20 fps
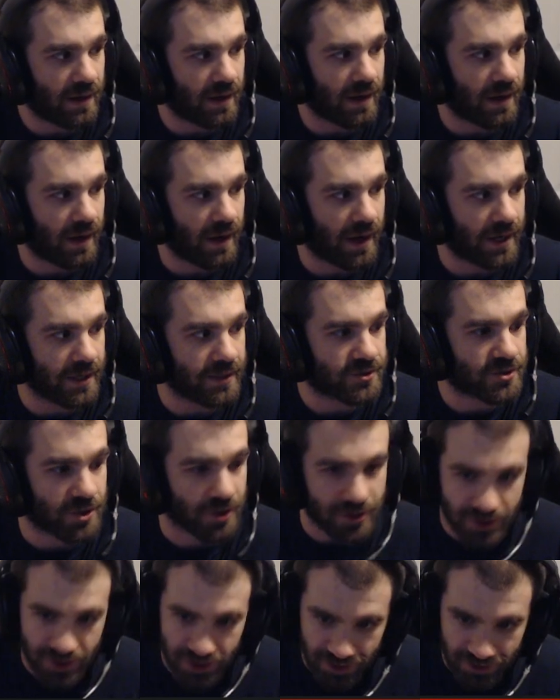I
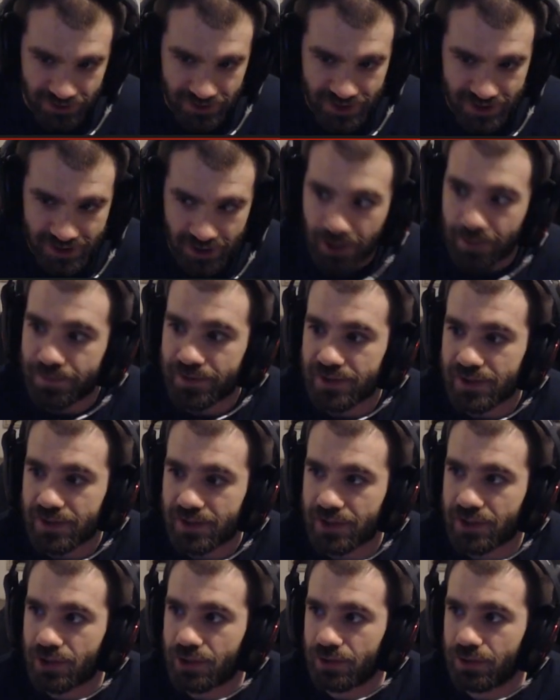took certain steps
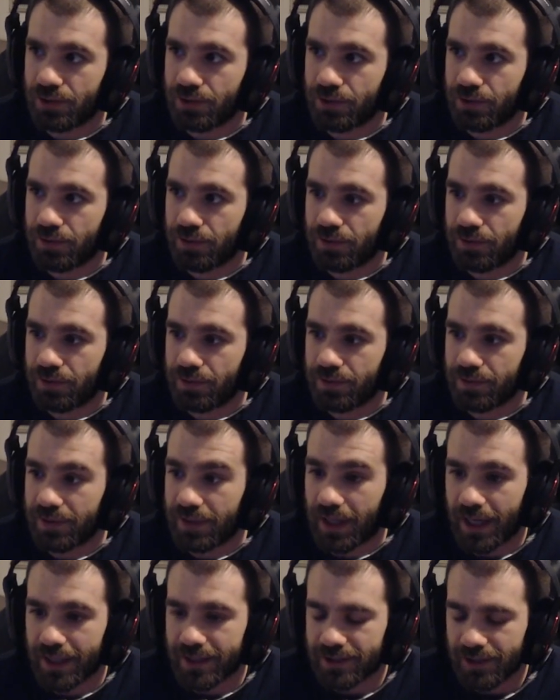to
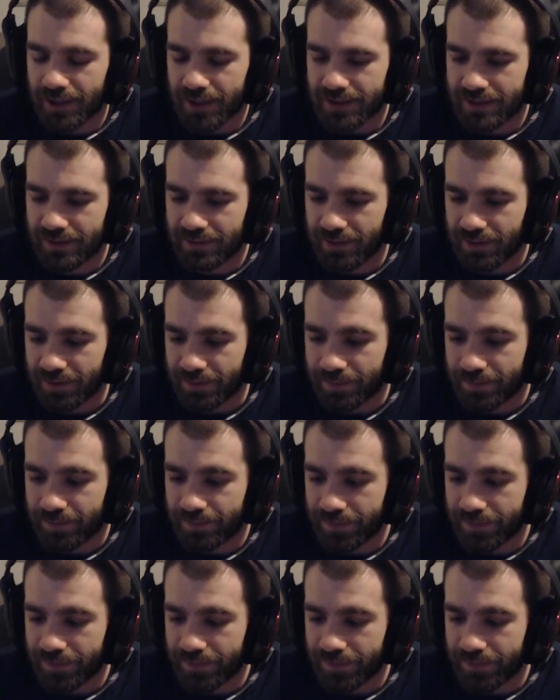not talk to them.